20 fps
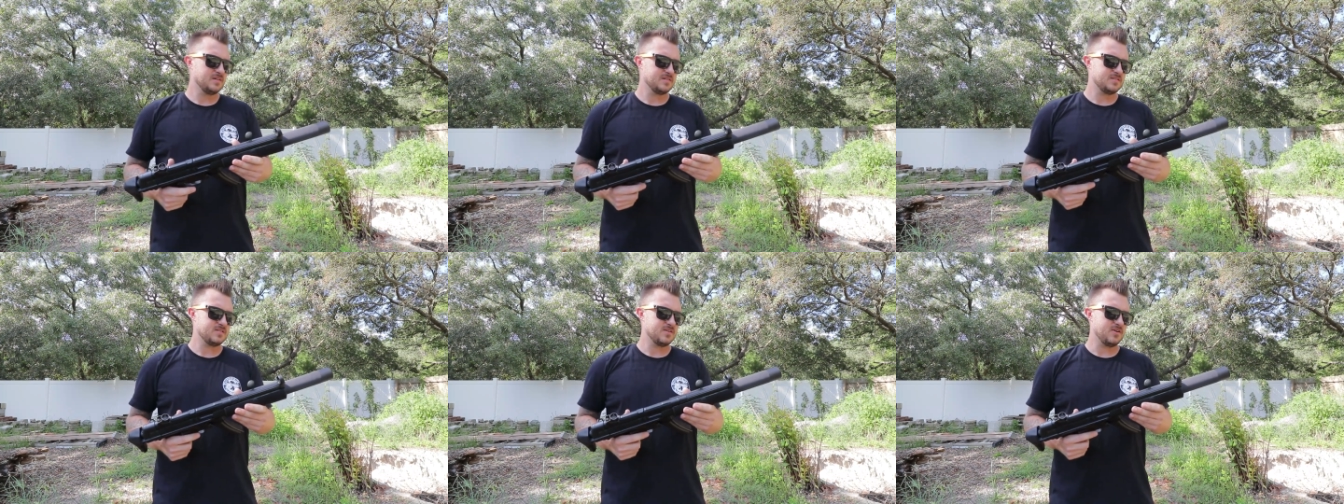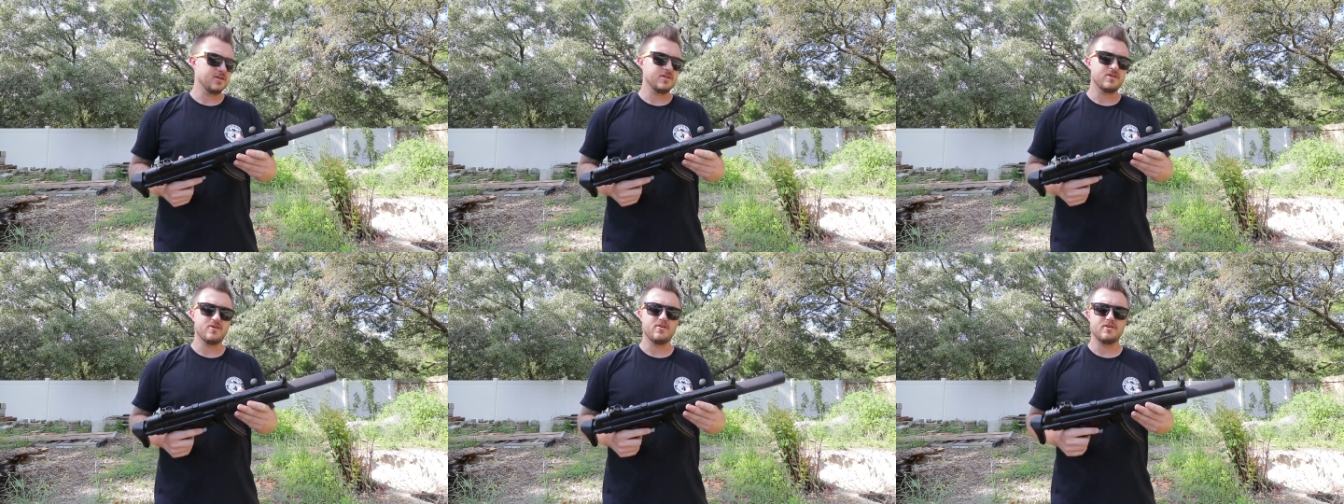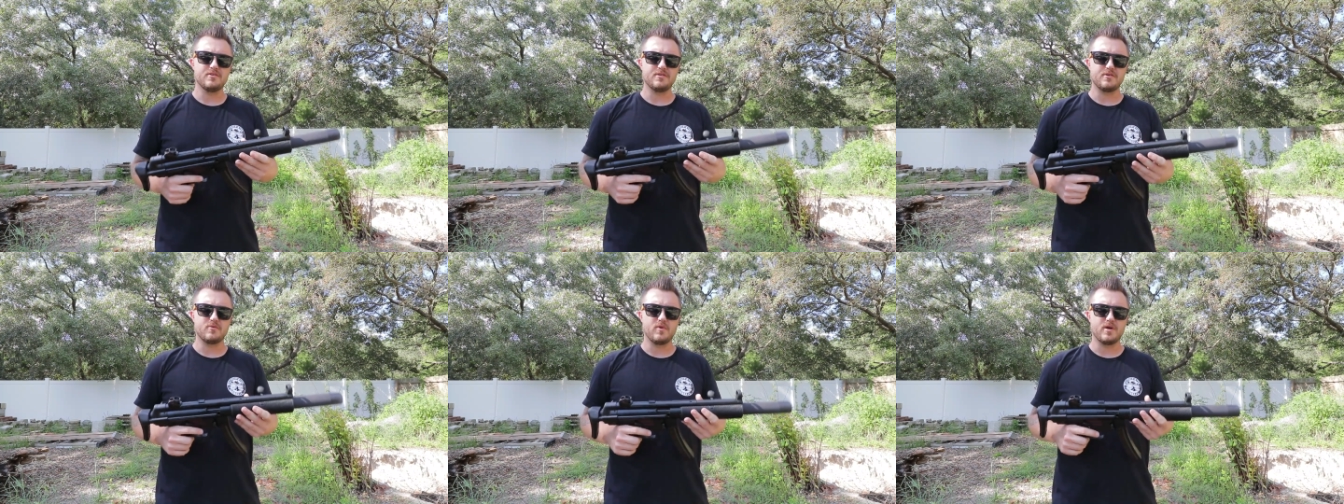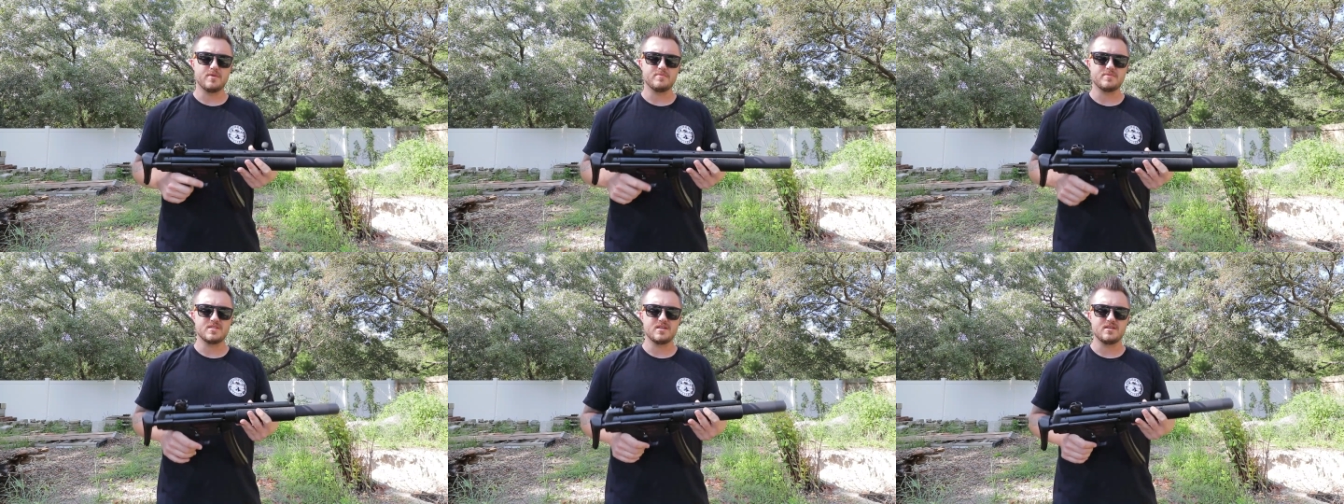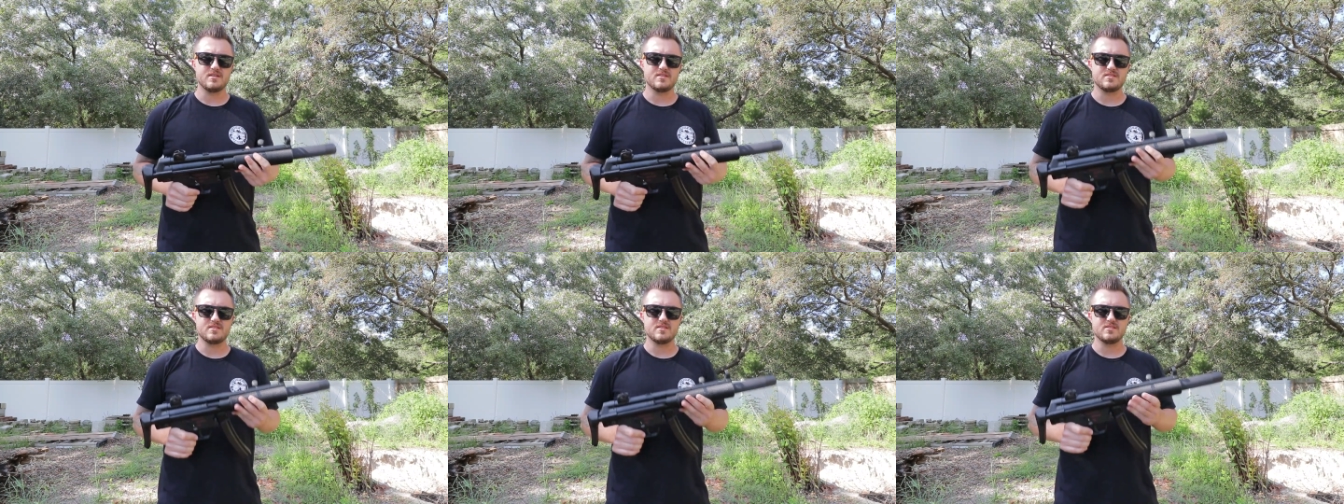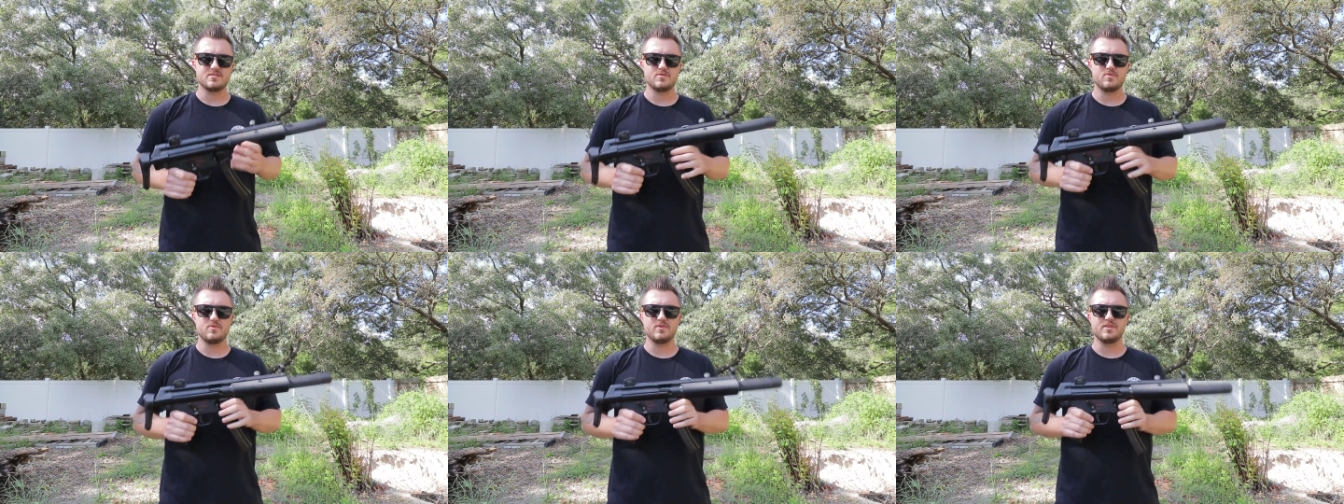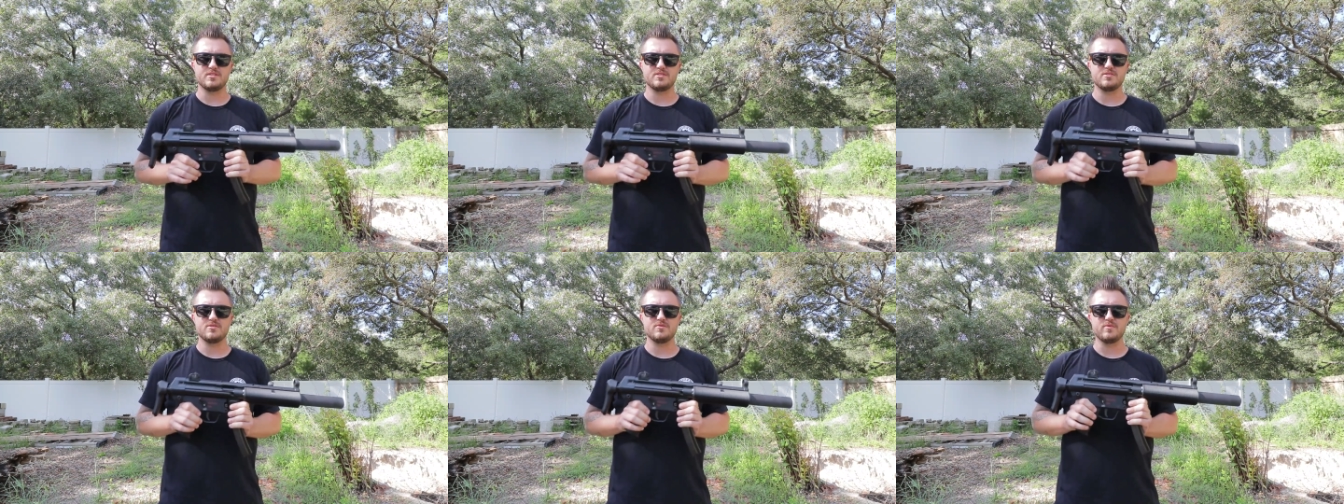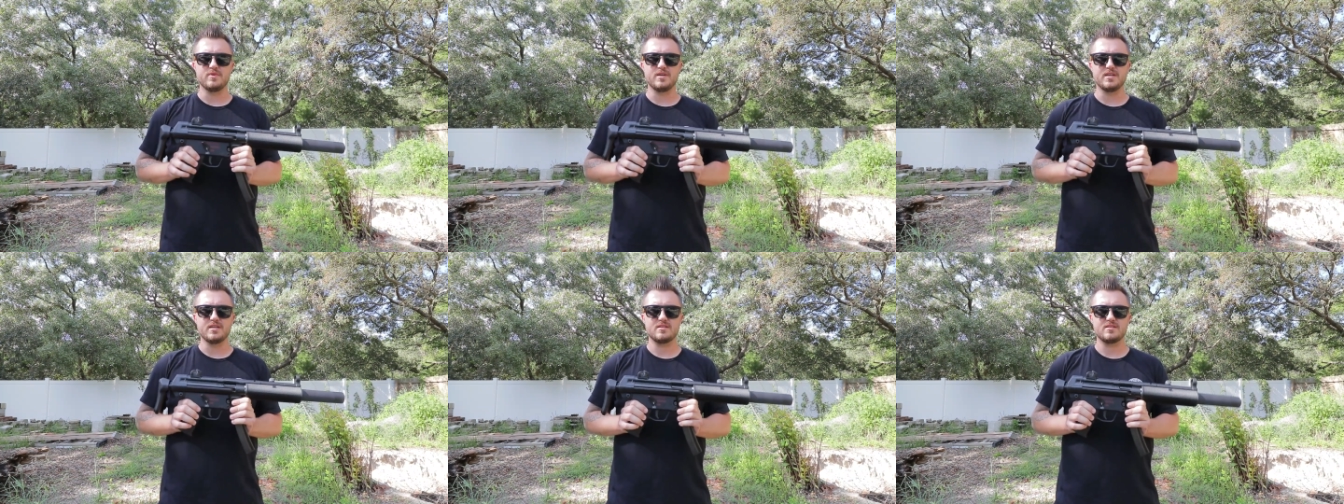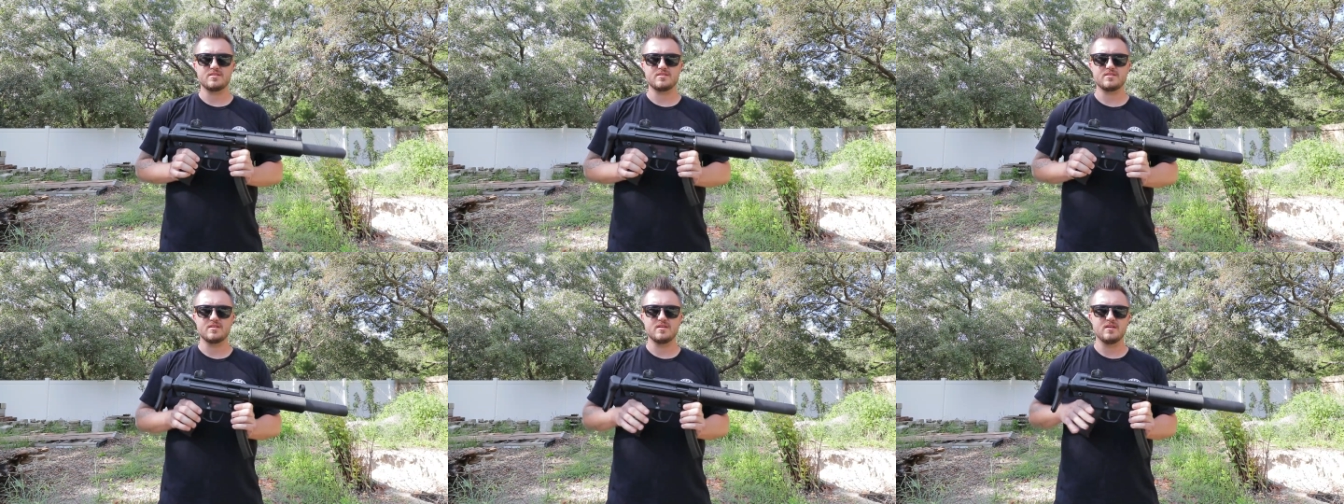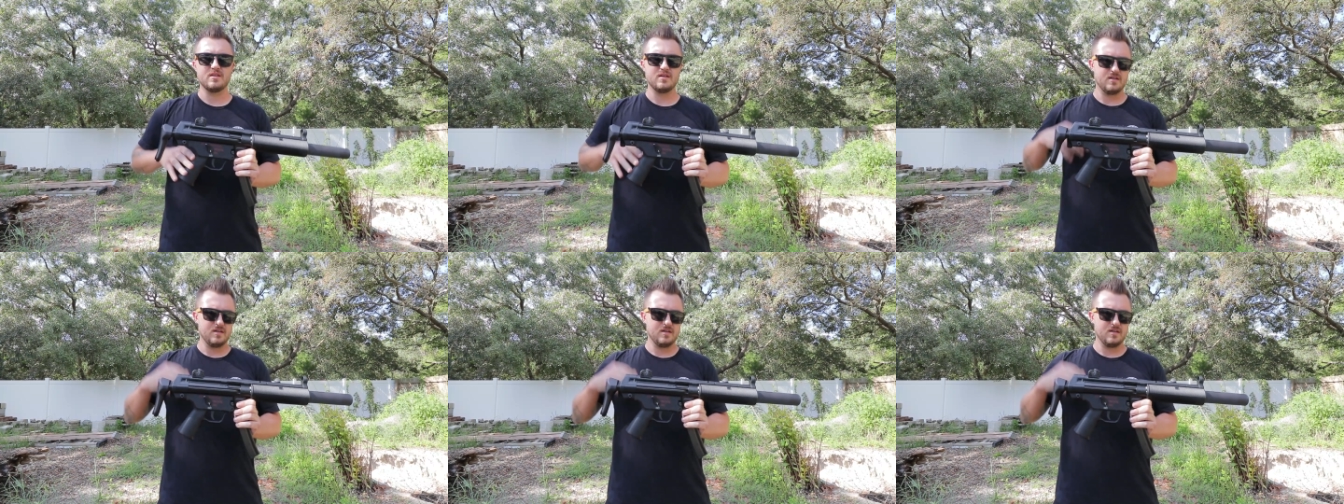So I know on their website it says 22 weeks.